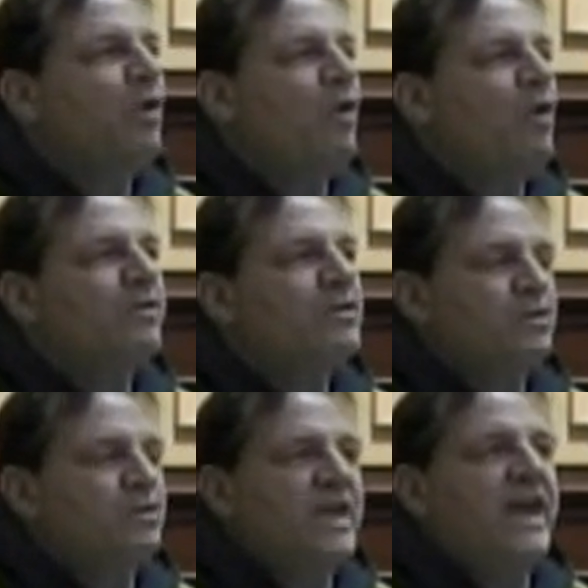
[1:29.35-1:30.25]
over
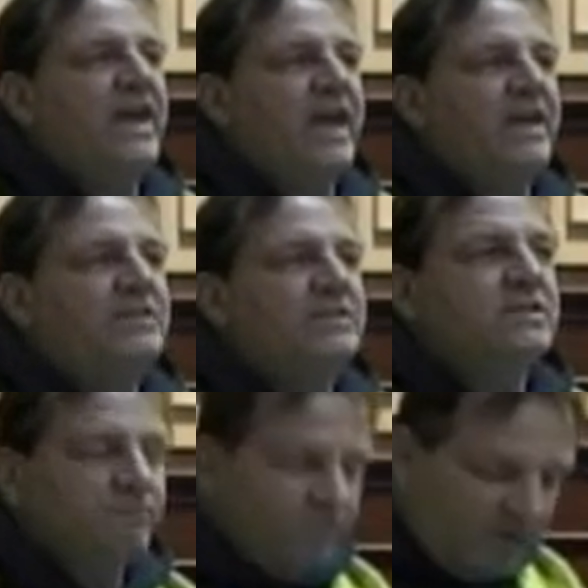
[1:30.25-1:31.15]
two decades.
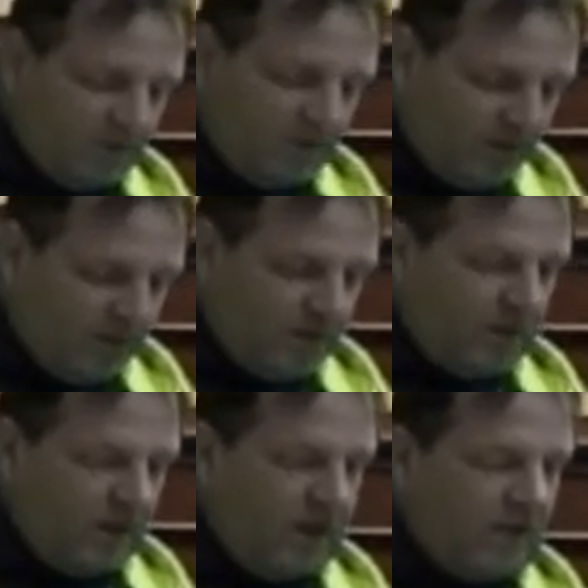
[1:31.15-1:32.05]

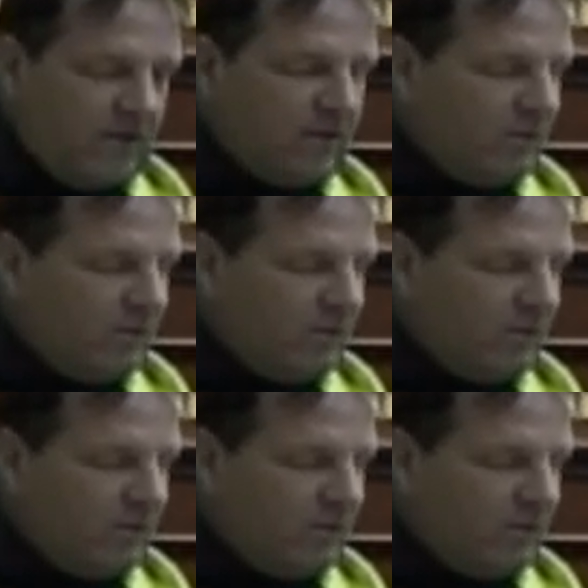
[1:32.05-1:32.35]
And